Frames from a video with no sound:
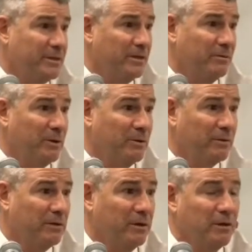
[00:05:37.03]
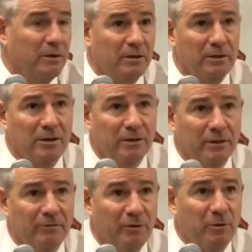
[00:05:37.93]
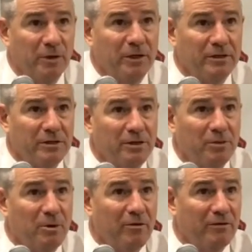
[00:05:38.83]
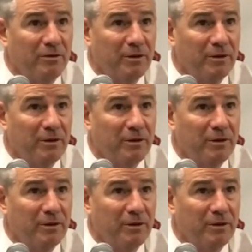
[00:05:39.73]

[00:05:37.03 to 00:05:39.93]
You know, we were, you know, if we wouldn't have turned them over,